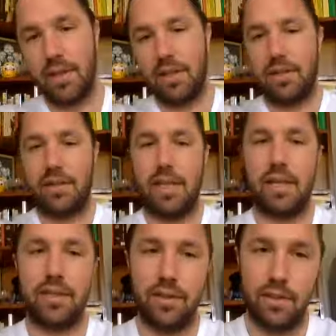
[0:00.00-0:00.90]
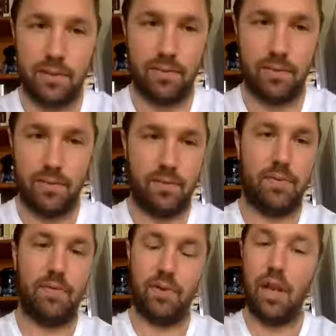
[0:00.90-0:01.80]
Sex is
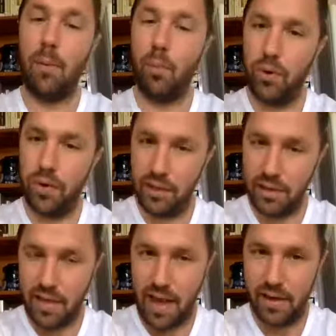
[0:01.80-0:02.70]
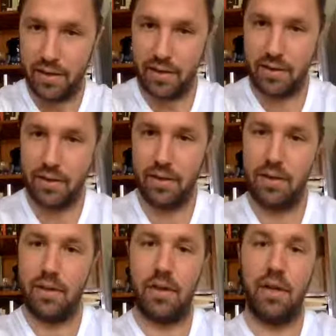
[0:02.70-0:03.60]
for a lot more than just that.
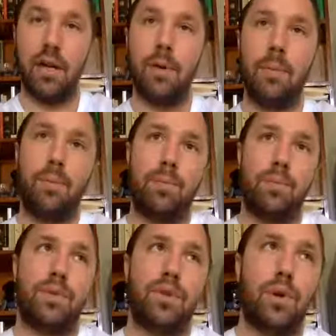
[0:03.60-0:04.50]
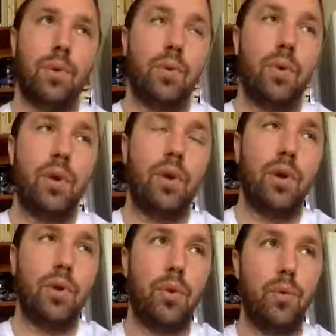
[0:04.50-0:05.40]
So
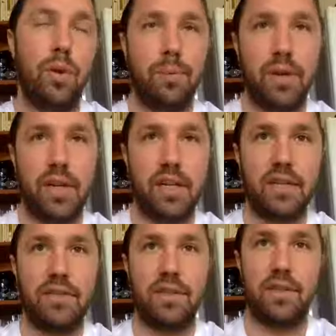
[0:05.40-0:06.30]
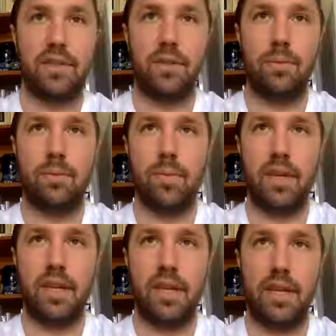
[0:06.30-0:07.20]
the reproductive system
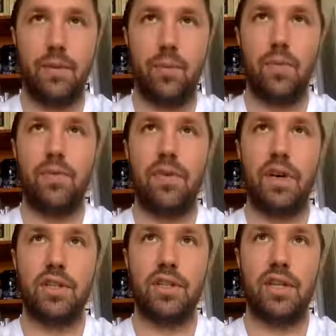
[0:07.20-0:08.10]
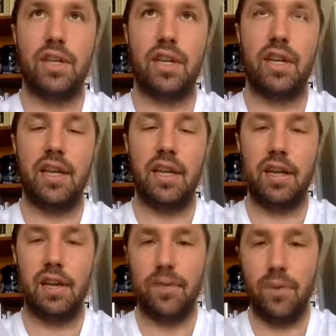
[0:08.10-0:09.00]
can function
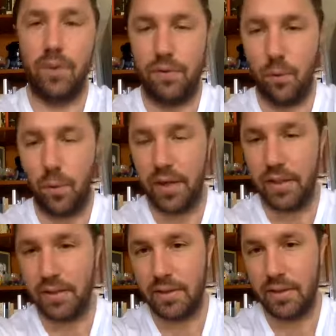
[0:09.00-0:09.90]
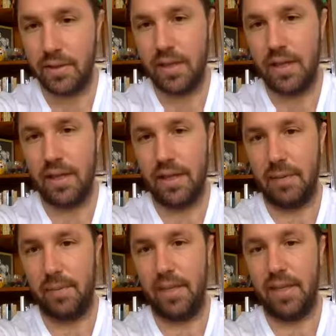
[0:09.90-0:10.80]
in a few different ways. It
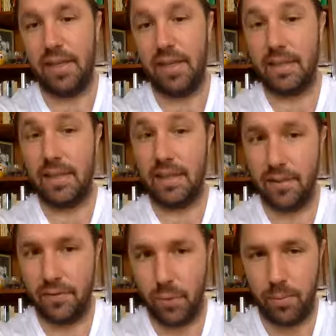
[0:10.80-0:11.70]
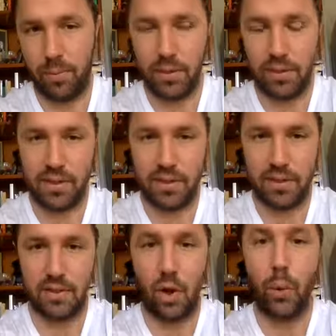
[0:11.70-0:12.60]
can be excessive, where the person
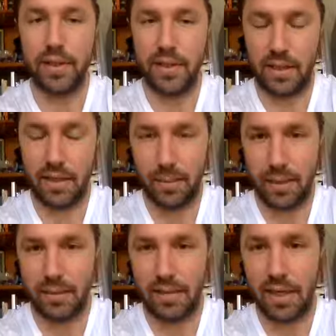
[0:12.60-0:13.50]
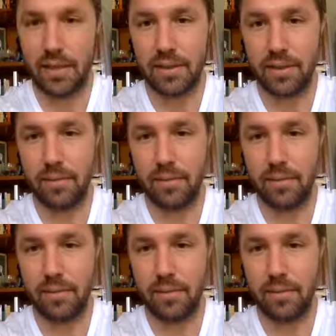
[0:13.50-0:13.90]
is always thinking about sex.